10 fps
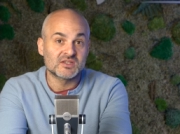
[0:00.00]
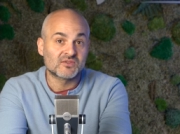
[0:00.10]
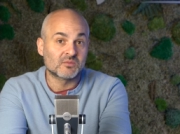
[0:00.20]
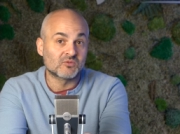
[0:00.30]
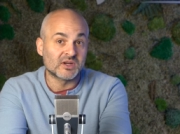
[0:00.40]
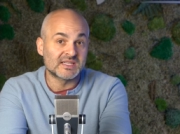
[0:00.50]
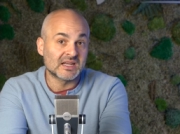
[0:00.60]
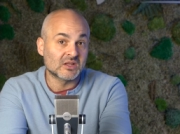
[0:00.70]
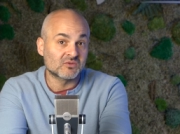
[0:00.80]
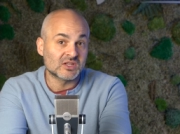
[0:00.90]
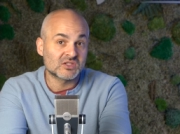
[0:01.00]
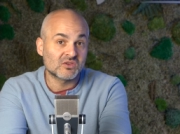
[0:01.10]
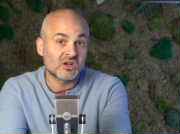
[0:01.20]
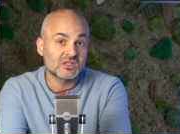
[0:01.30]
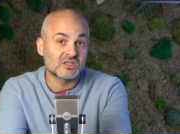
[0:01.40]
from retail and
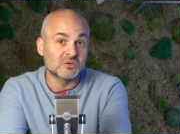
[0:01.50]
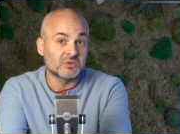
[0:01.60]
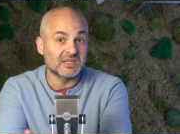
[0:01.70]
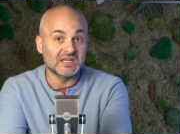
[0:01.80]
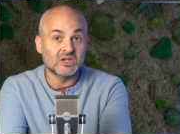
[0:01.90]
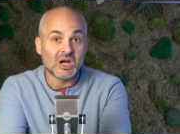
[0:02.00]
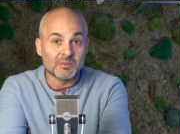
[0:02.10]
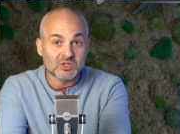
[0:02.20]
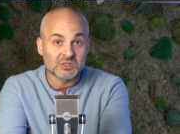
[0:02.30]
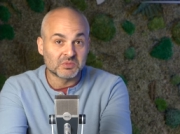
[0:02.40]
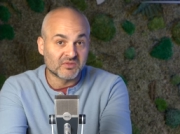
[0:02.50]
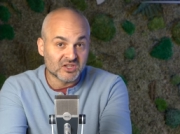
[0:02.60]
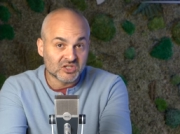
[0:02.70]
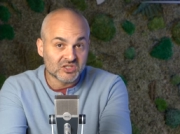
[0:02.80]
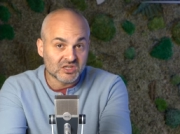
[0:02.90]
restaurants to e commerce and
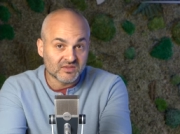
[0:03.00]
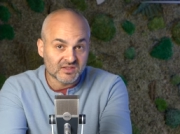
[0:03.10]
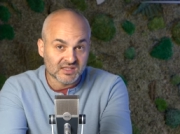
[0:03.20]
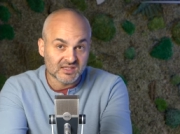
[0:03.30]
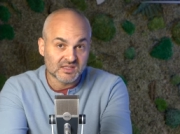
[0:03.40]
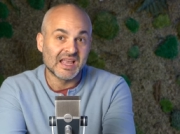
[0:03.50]
professional services.